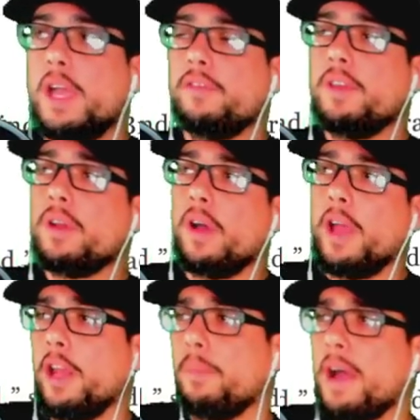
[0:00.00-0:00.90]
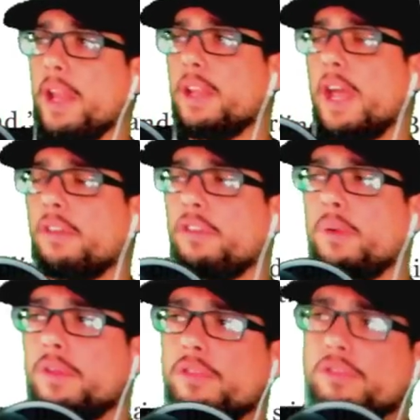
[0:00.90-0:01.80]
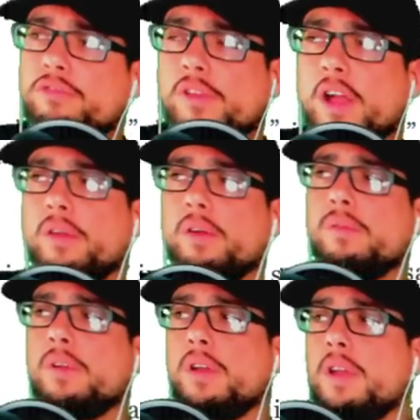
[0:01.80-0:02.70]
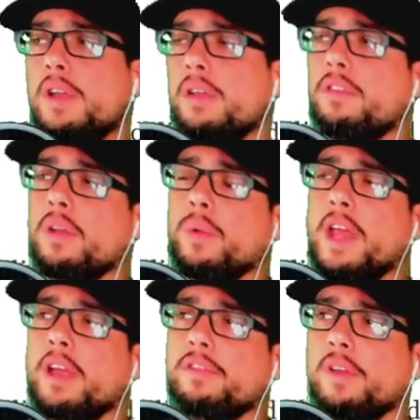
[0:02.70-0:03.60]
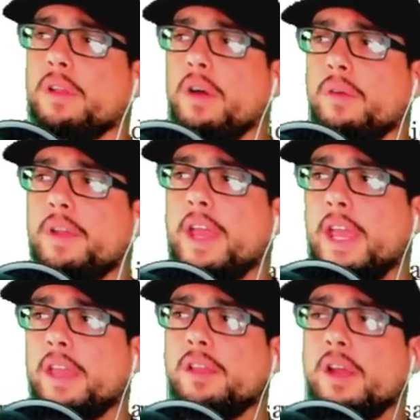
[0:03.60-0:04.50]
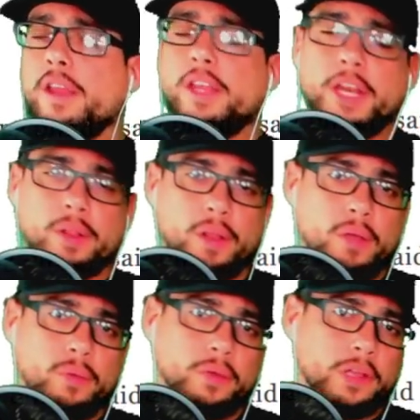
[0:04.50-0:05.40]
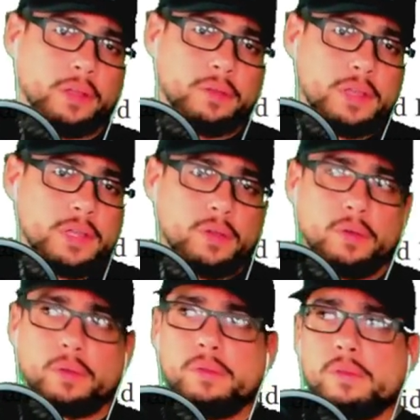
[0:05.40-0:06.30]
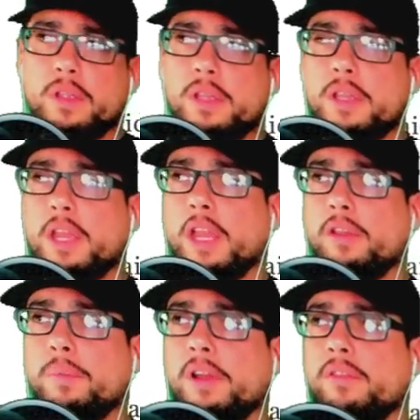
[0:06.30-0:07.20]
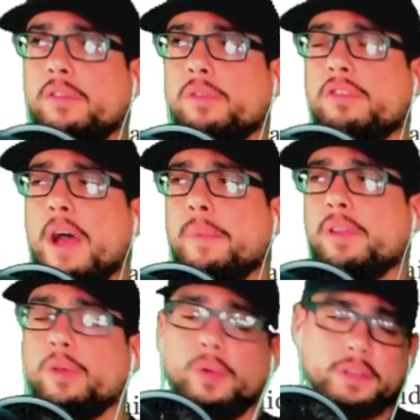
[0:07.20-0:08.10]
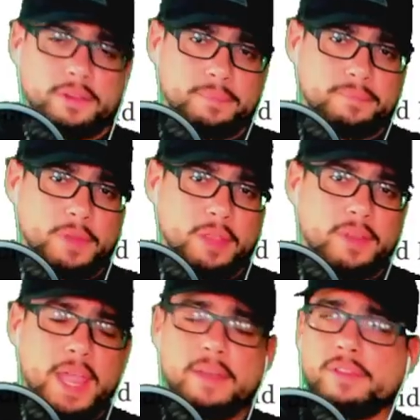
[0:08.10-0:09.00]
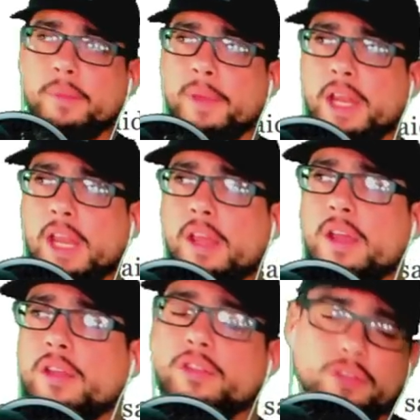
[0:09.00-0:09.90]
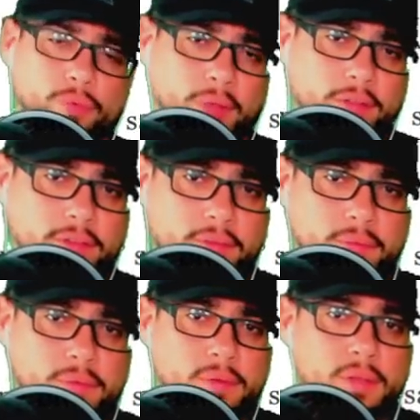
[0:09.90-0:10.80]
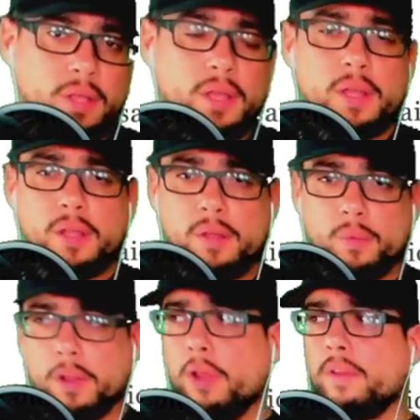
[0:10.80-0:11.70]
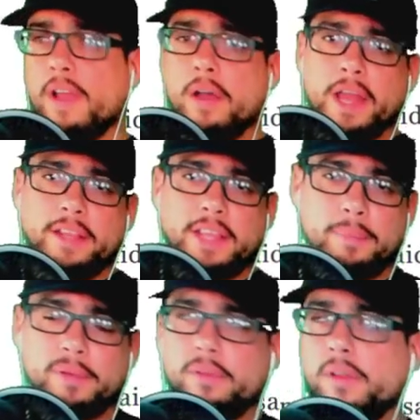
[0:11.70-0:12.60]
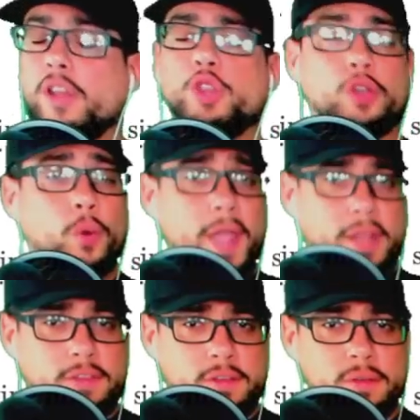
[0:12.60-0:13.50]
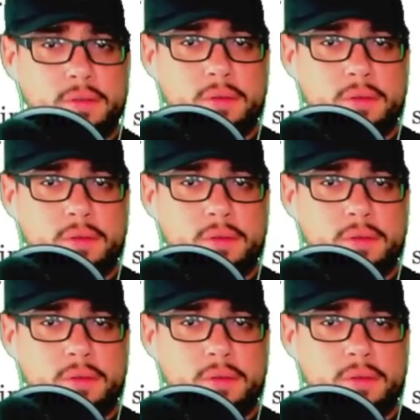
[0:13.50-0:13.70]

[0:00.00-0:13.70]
If you know anybody that is going through struggle, someone asks for a loan, hey, you know, I need a loan, or can you please do shopping? Do it. If you have the money, do it. Well, Lewis, I don't like that person. Do it!